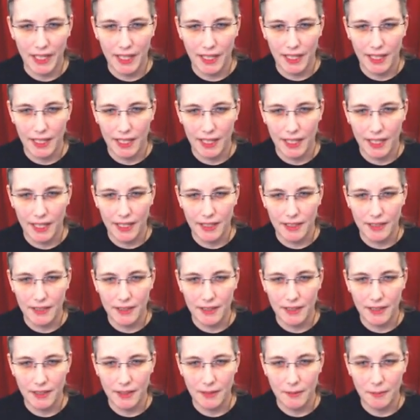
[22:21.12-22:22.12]

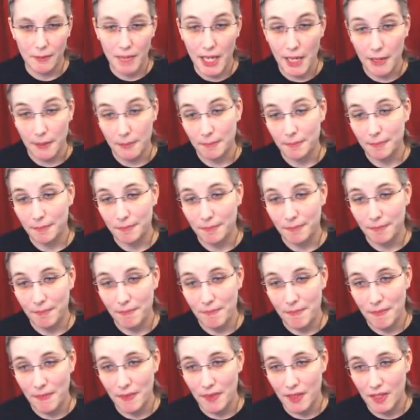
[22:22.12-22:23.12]
And yeah,
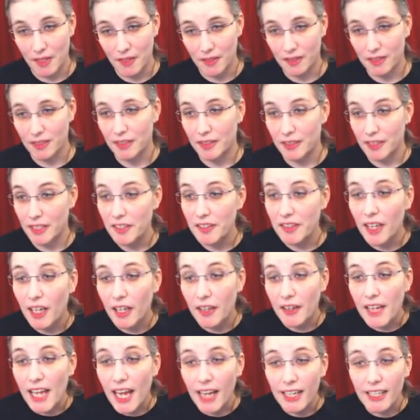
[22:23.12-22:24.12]
this, these
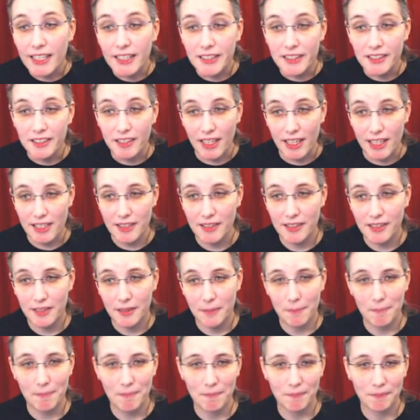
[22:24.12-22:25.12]
are the ugly
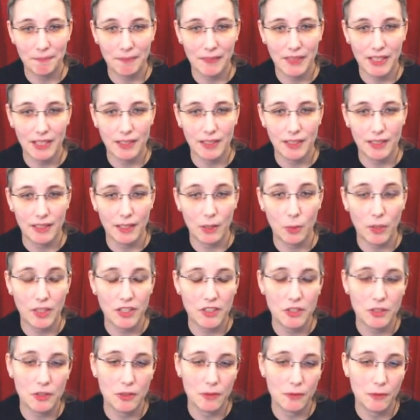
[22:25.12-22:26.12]
sides. The
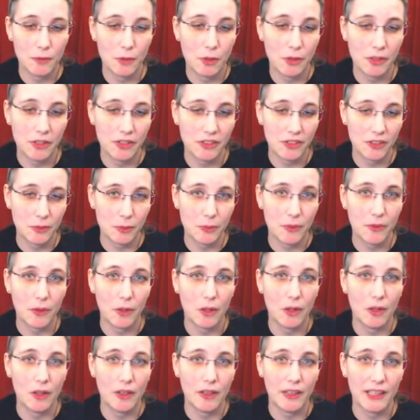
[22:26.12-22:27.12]
question, of course, is with
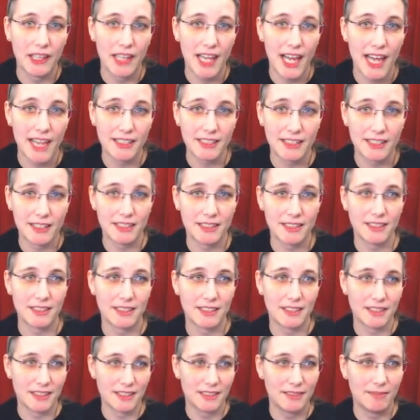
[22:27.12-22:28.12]
all that
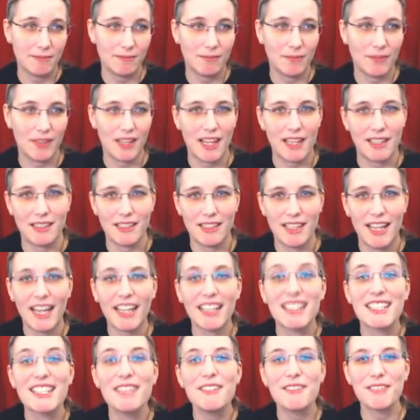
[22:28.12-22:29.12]
that
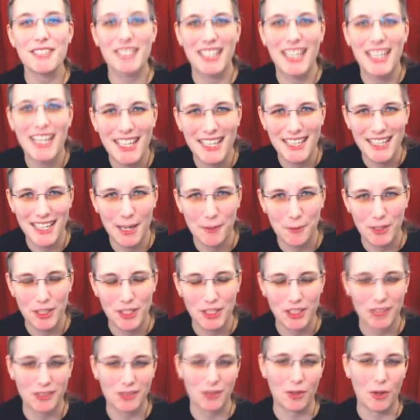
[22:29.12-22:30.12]
negativity that we
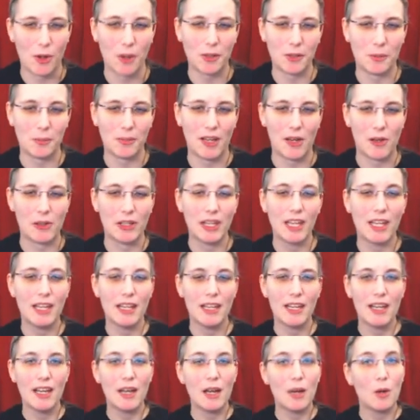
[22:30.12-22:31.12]
just talked about,
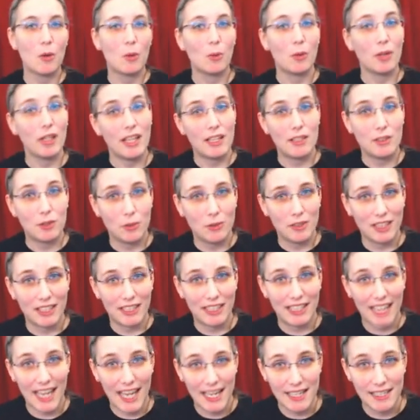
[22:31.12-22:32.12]
would I do it
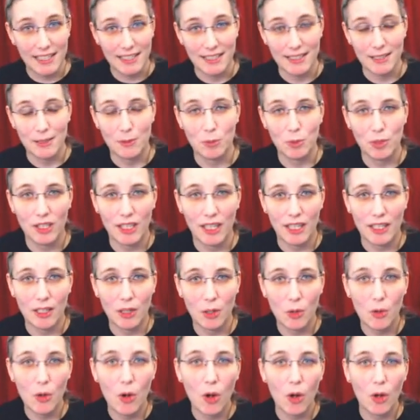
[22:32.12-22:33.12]
again? Would I
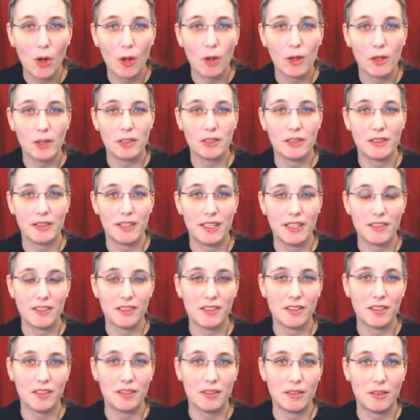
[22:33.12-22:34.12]
go all
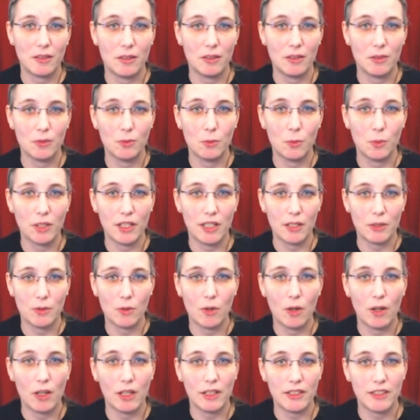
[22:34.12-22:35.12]
this? Uh, would I
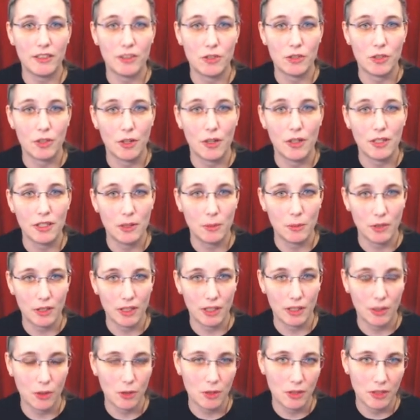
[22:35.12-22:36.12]
do all this journey?
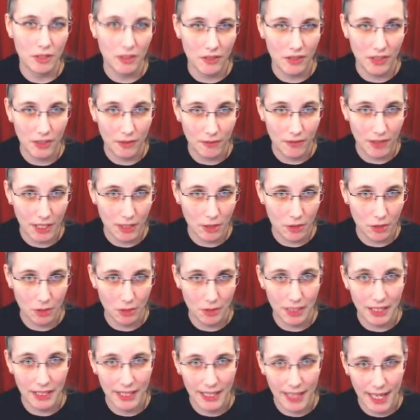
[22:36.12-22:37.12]
Would I go on this
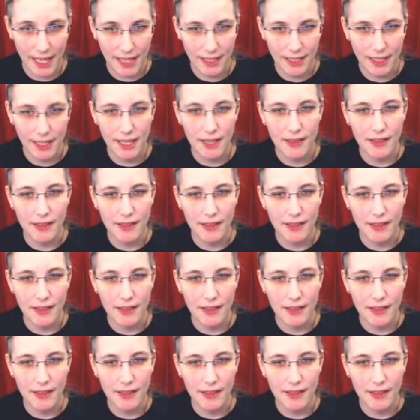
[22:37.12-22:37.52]
adventure again?